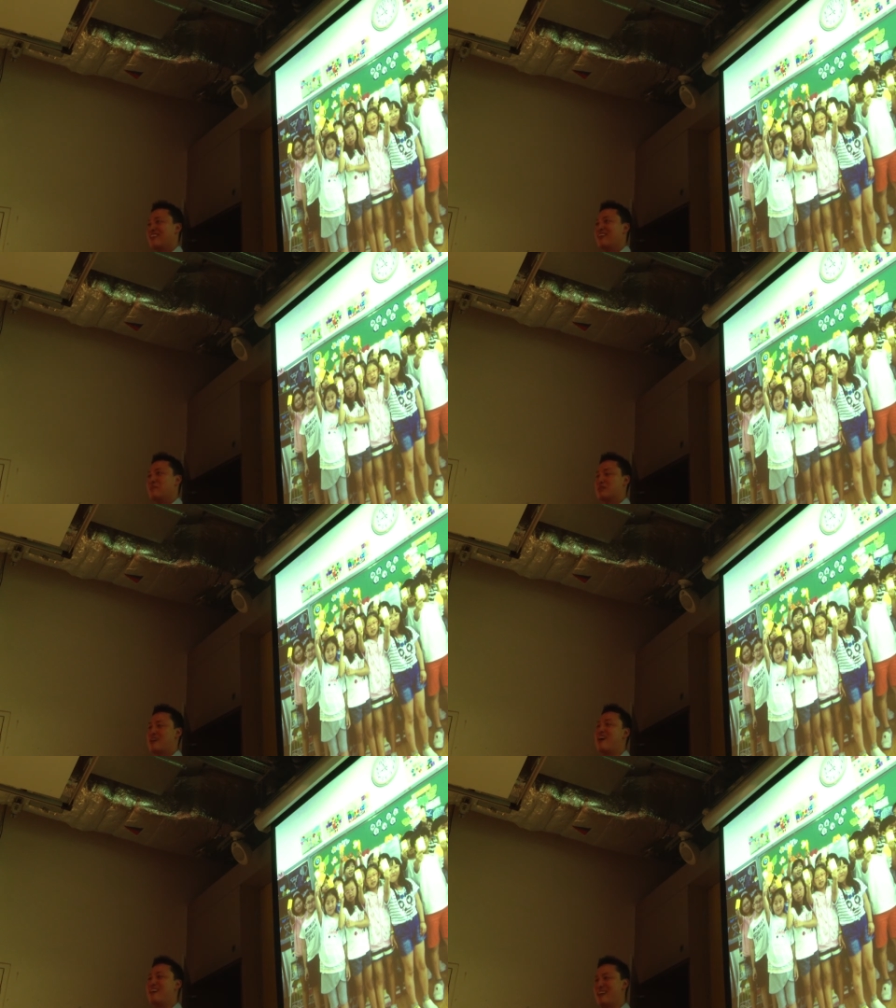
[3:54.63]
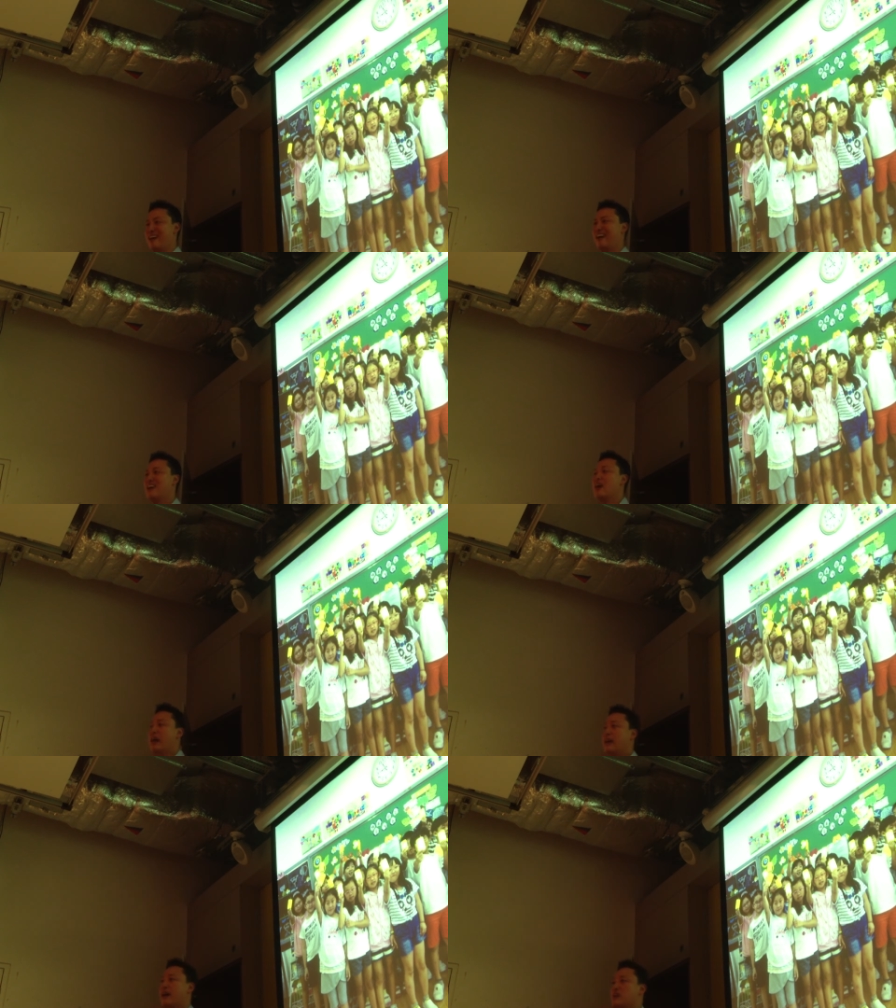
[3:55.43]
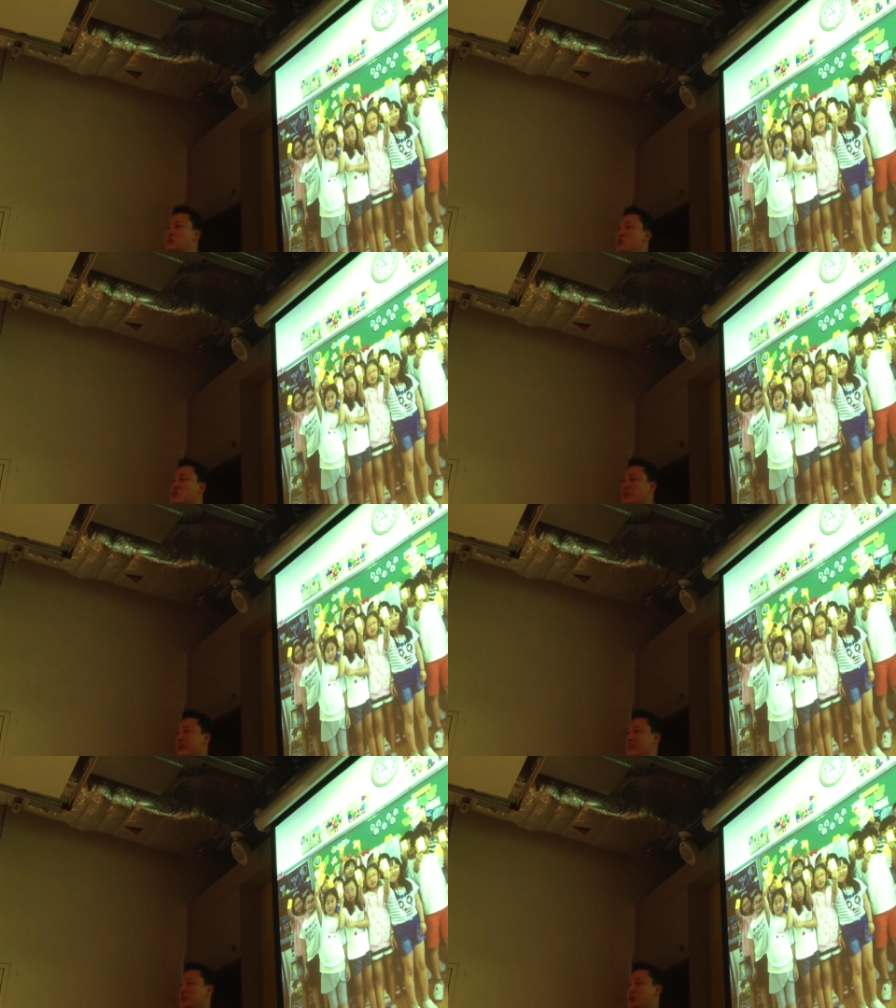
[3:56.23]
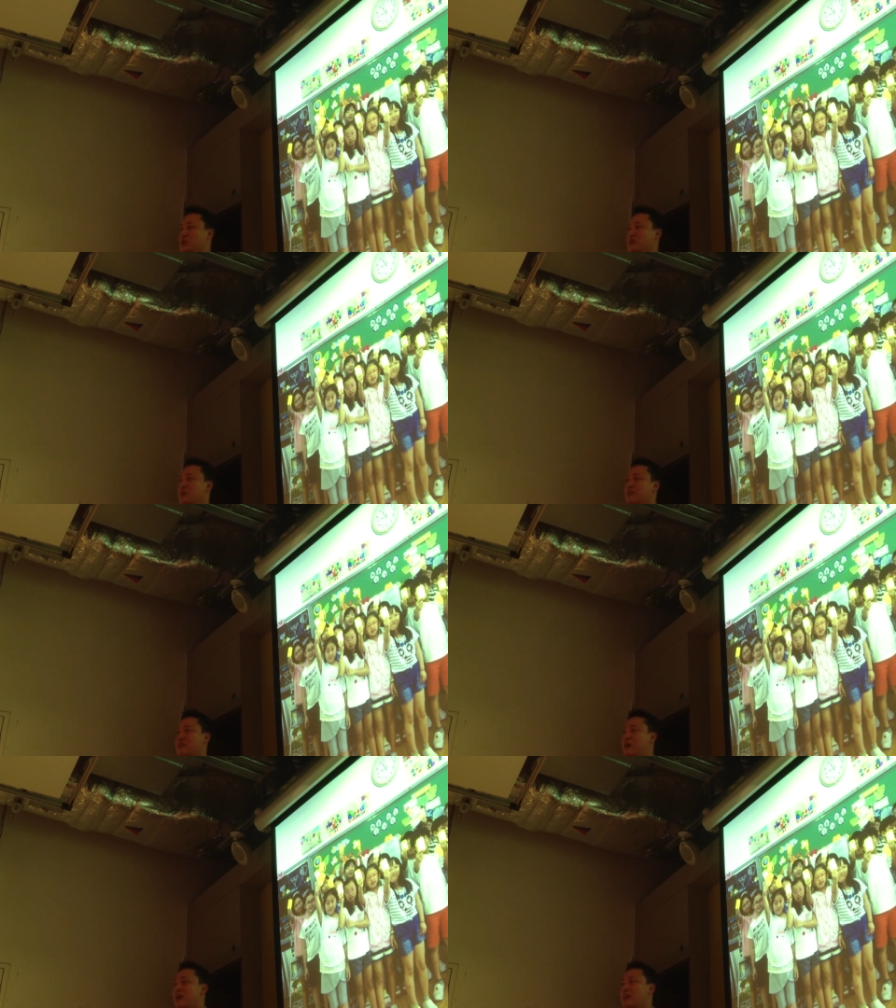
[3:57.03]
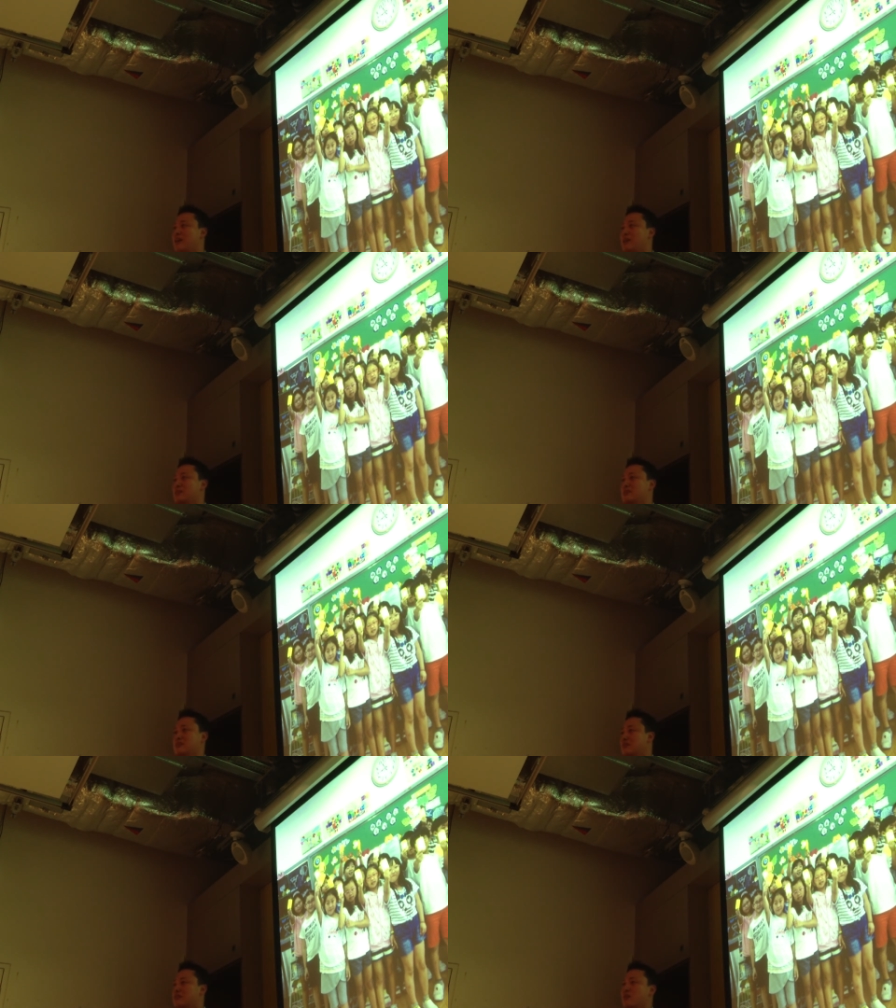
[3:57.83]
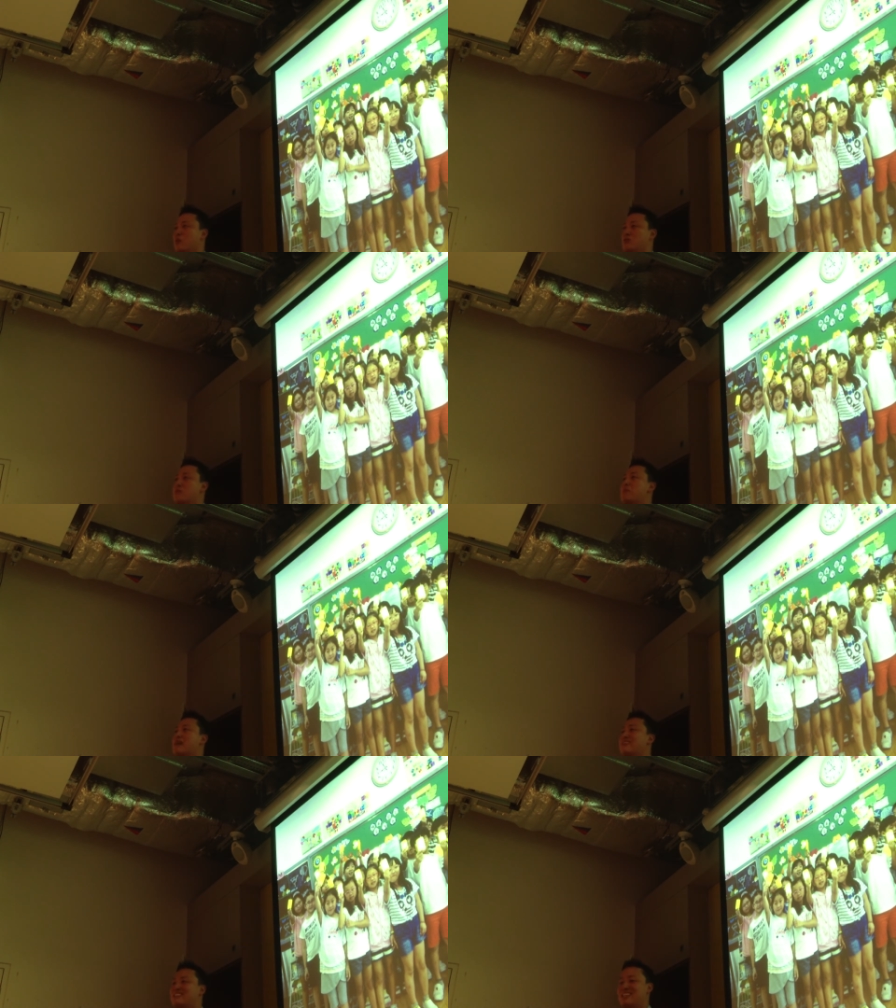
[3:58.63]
and I had surgery here too because my ligaments was replaced.